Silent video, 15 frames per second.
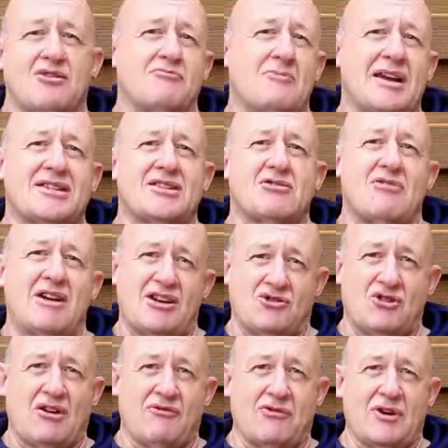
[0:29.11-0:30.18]
makes a great
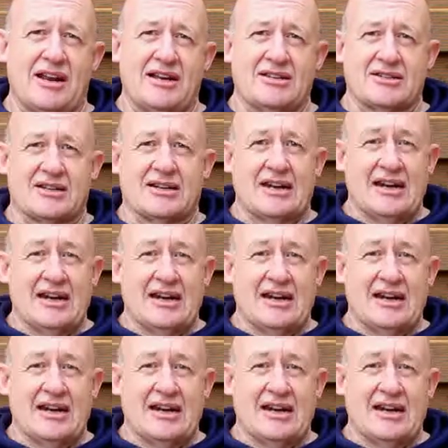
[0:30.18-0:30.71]
travel lens.